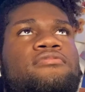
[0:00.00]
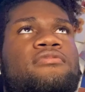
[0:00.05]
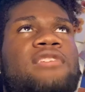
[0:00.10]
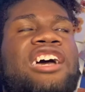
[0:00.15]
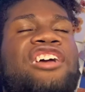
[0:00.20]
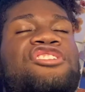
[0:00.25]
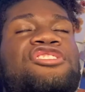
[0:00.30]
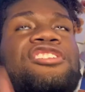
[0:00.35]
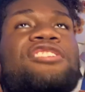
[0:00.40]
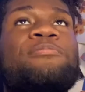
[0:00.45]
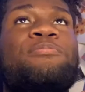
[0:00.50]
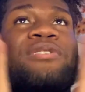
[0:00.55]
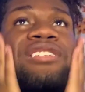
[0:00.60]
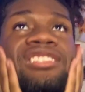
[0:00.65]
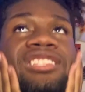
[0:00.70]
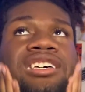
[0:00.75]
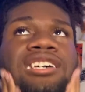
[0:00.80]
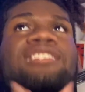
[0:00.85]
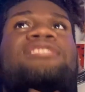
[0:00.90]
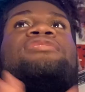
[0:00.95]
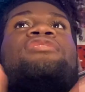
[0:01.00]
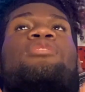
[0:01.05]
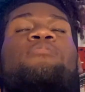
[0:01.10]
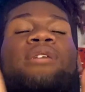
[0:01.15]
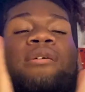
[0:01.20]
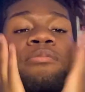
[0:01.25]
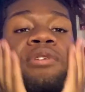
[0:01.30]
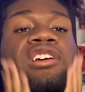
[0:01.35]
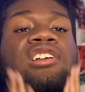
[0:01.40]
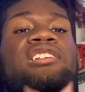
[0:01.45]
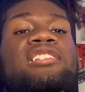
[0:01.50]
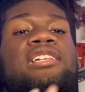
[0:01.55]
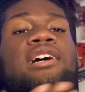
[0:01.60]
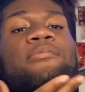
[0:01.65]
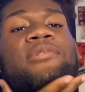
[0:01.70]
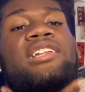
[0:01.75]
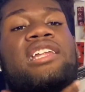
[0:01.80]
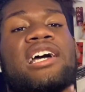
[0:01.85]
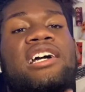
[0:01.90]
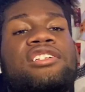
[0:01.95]
I usually put this on my beard and
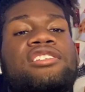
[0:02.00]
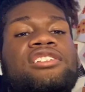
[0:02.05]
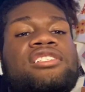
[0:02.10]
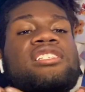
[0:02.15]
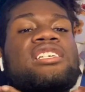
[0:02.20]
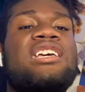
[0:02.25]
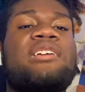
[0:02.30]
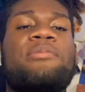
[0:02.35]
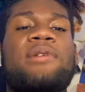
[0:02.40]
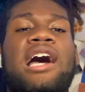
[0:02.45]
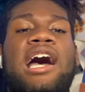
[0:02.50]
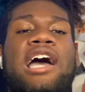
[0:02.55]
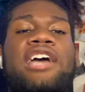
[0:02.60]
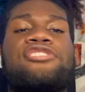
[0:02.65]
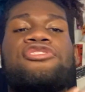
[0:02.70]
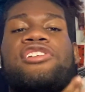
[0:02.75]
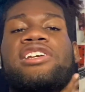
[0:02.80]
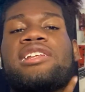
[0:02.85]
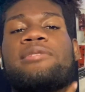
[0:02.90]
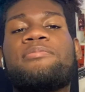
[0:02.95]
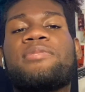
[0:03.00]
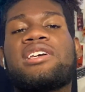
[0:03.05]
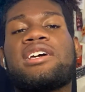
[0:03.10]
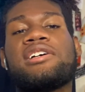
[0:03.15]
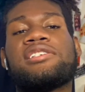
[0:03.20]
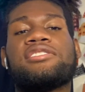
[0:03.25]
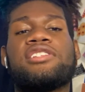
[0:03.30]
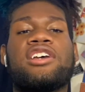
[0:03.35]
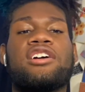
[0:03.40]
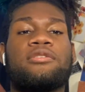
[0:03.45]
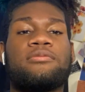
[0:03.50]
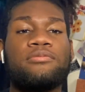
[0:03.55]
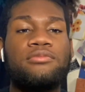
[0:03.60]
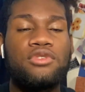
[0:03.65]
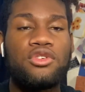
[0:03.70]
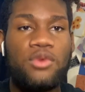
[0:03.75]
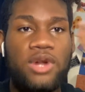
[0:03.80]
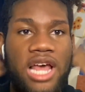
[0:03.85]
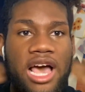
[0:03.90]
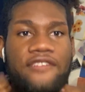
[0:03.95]
down my neck just to keep it hydrated because you
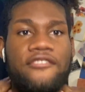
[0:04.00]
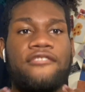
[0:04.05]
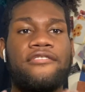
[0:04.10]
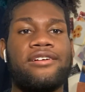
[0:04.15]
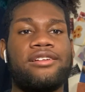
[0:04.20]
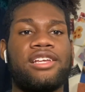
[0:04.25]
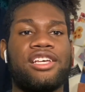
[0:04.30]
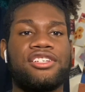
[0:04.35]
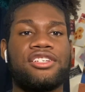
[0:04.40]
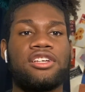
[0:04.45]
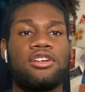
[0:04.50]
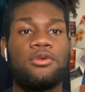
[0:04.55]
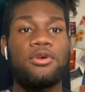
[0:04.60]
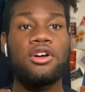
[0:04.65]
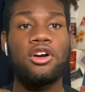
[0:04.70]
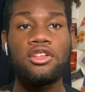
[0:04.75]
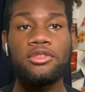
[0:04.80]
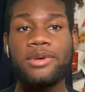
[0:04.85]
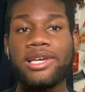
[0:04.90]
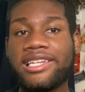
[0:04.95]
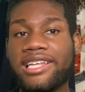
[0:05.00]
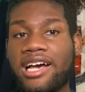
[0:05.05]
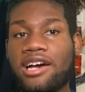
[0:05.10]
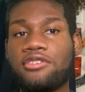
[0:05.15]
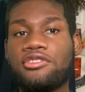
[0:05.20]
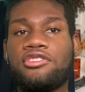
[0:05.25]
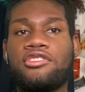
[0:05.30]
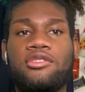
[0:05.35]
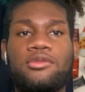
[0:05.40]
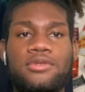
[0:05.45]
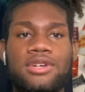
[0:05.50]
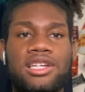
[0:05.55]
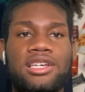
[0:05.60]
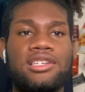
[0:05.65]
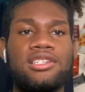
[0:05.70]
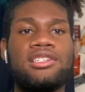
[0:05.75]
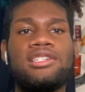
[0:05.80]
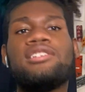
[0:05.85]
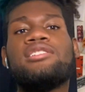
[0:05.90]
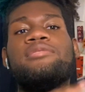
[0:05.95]
wanna have your foundation going all the way down. You don't wanna
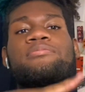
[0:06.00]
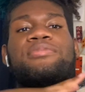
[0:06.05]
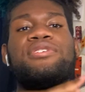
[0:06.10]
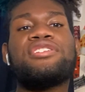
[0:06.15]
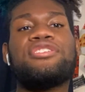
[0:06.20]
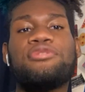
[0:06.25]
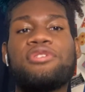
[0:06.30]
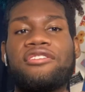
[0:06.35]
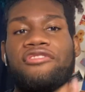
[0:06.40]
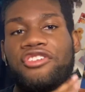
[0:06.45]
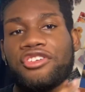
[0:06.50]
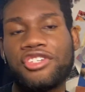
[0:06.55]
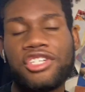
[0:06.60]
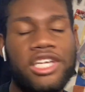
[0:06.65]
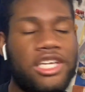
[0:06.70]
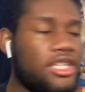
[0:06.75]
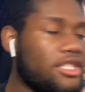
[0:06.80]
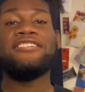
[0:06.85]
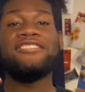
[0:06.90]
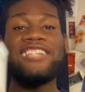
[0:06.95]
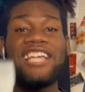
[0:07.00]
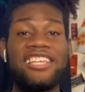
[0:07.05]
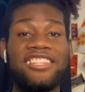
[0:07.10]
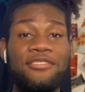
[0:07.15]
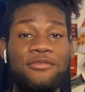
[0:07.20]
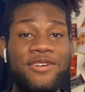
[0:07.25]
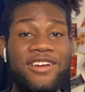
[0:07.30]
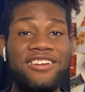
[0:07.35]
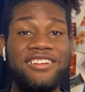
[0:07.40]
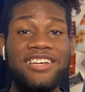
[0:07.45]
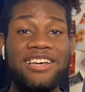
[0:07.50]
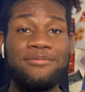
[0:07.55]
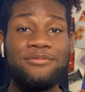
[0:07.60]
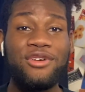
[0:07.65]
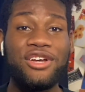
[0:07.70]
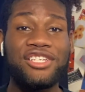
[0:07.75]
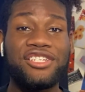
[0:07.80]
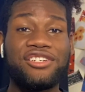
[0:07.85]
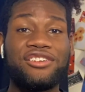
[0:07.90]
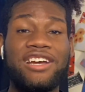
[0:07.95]
be 2 different shades. Now that we're done
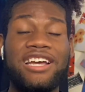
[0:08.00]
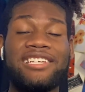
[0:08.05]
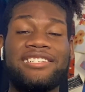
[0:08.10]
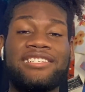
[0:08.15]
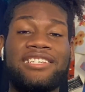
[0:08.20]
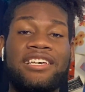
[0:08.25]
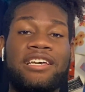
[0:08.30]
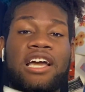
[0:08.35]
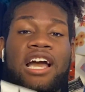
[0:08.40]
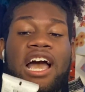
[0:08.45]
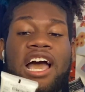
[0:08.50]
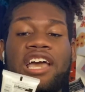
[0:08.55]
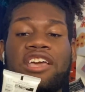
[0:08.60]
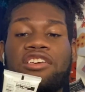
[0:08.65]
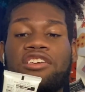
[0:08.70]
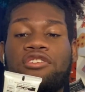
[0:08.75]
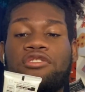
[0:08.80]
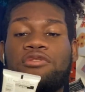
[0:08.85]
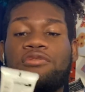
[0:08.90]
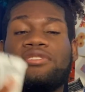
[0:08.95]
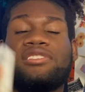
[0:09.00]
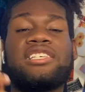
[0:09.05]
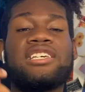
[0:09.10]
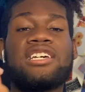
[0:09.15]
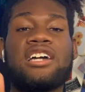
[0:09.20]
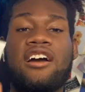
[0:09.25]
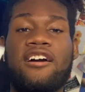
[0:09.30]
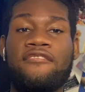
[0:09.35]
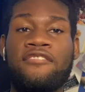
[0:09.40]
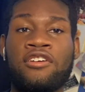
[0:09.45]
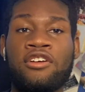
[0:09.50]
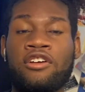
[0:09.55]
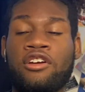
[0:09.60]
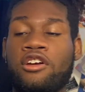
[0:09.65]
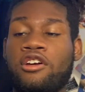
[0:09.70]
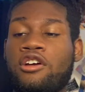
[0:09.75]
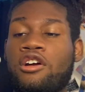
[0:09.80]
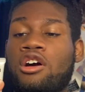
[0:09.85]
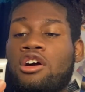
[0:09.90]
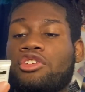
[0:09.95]
moisturizing, I use the
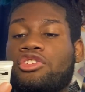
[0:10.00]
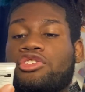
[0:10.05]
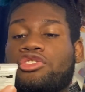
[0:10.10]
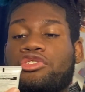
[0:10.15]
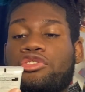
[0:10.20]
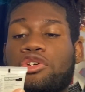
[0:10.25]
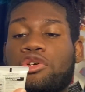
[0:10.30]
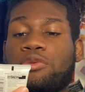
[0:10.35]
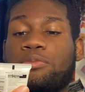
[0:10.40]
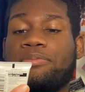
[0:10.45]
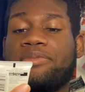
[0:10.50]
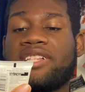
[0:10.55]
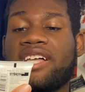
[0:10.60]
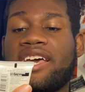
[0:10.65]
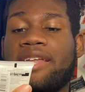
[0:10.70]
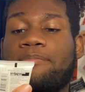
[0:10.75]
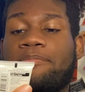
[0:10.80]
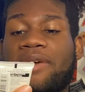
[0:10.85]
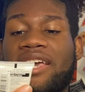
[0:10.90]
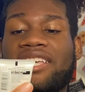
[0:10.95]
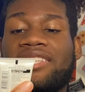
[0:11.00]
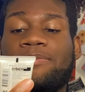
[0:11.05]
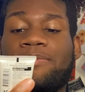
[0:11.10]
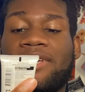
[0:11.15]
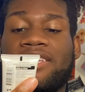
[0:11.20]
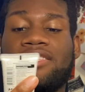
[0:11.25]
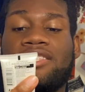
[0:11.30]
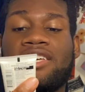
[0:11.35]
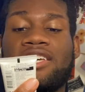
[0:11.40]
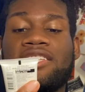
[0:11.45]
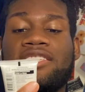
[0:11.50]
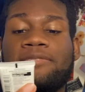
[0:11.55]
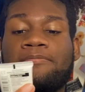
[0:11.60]
CoverGirl True Blend Base Business.